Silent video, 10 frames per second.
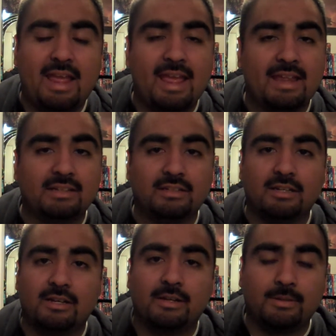And,
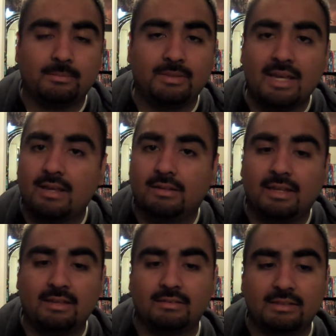yeah,
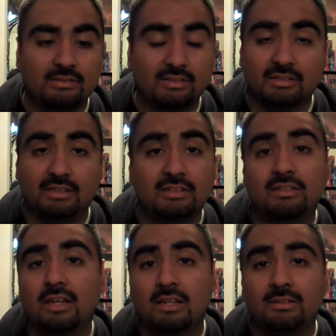guys,
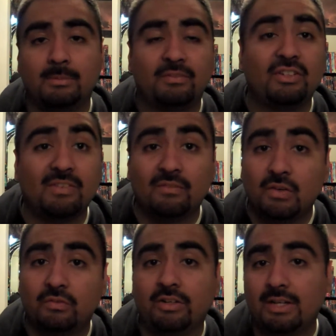it's awesome. If you can
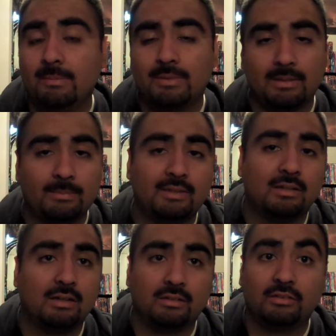vote for him, it'd be
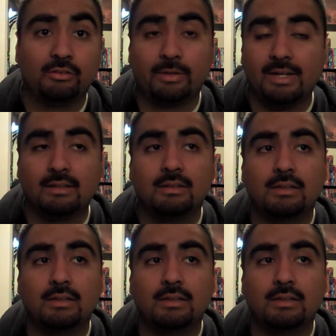great.